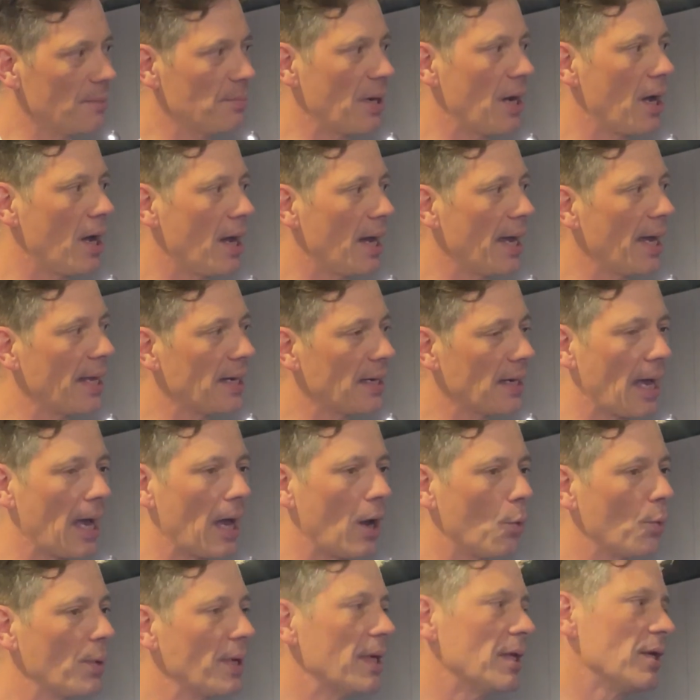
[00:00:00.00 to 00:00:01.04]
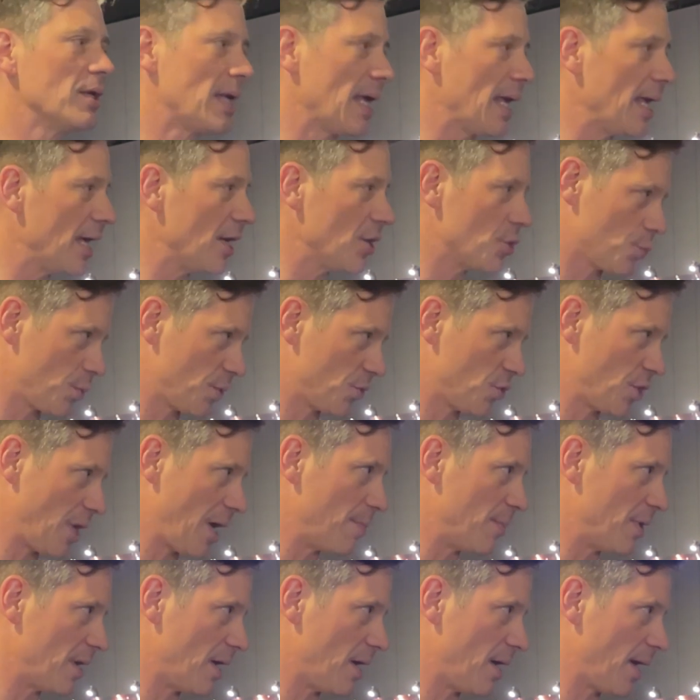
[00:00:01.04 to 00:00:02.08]
behind how we engage with
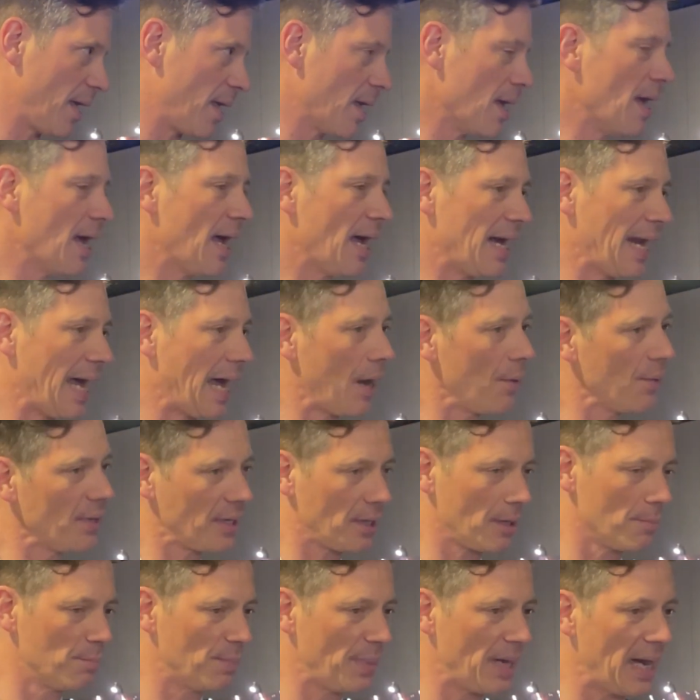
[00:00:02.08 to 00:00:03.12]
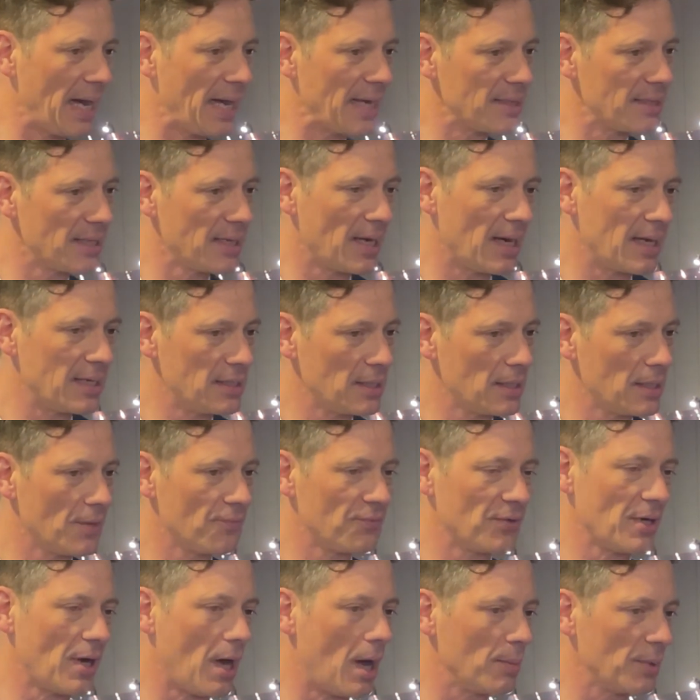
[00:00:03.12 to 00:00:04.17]
Gemini and how we combine the idea
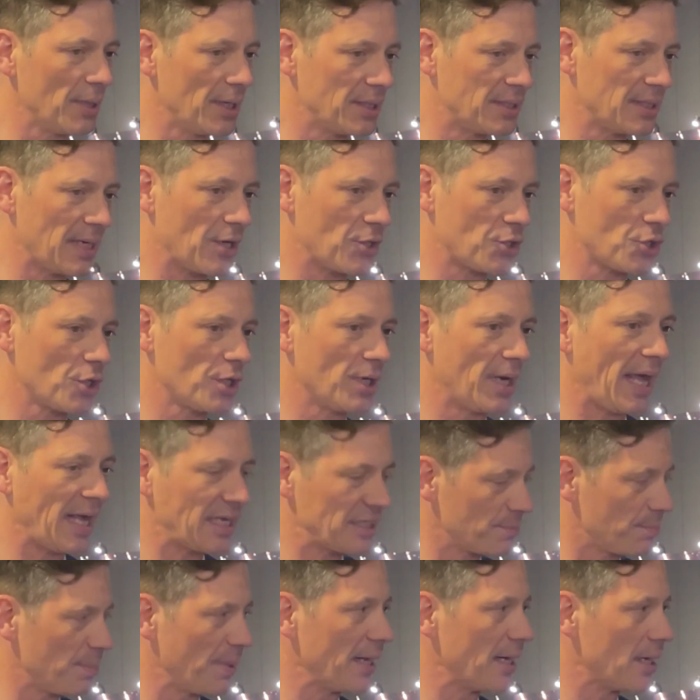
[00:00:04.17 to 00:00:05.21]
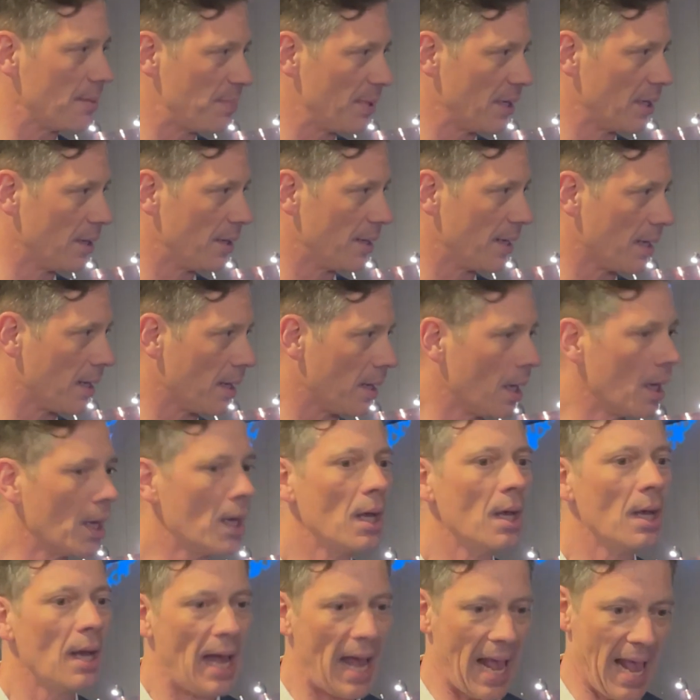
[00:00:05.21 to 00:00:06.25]
of anomaly detection, explainability,
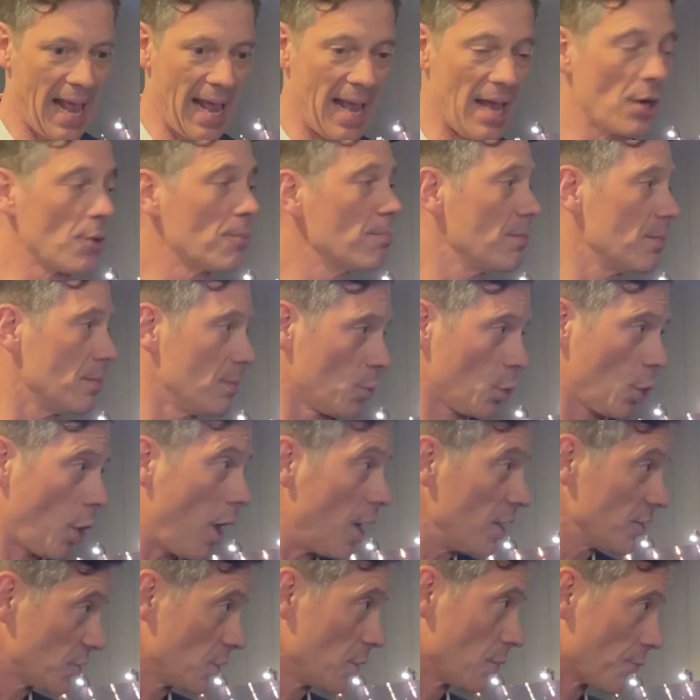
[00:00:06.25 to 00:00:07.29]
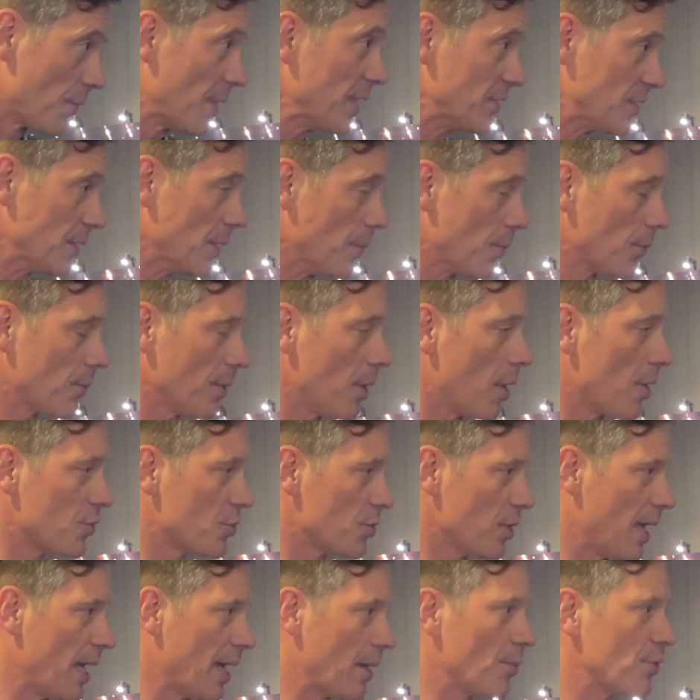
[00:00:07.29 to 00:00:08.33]
and causal reasoning with
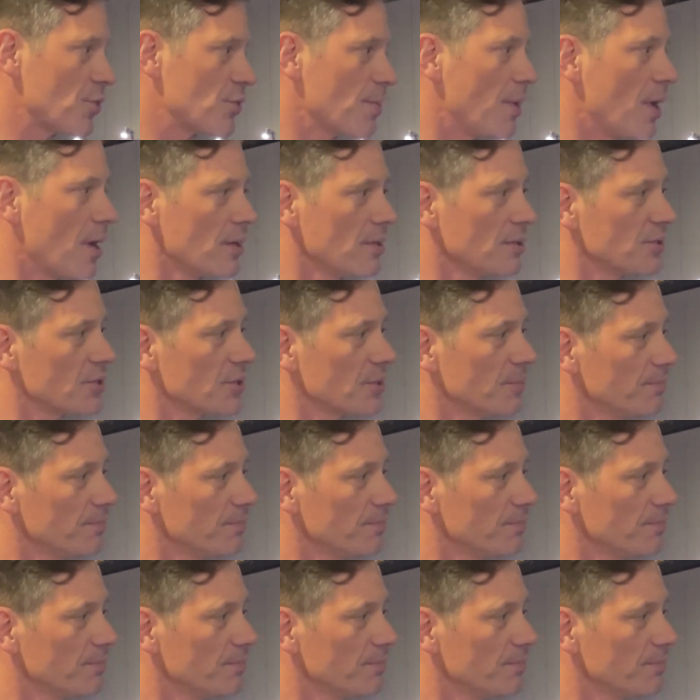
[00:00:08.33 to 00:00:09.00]
large language models.